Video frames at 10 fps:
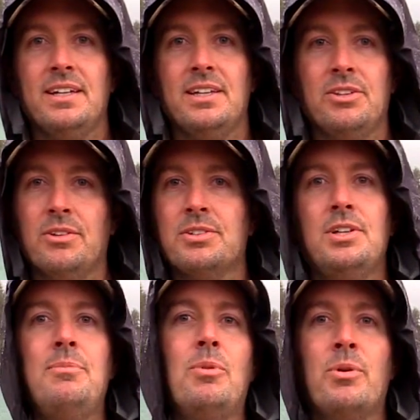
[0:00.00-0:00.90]
And so there's
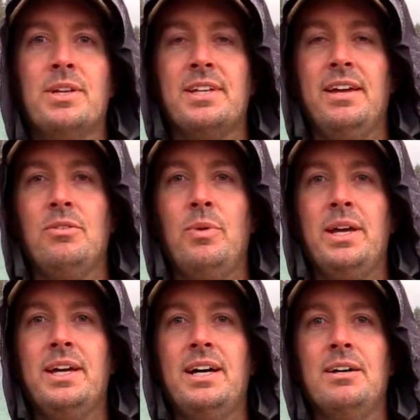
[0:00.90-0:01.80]
some mornings I can
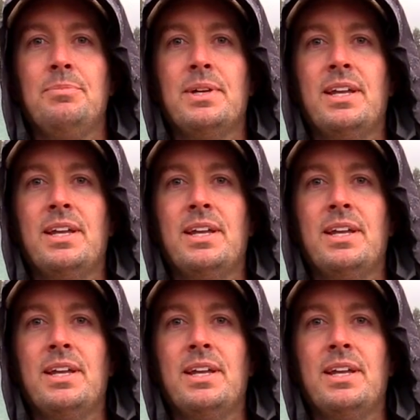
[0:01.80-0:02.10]
wake up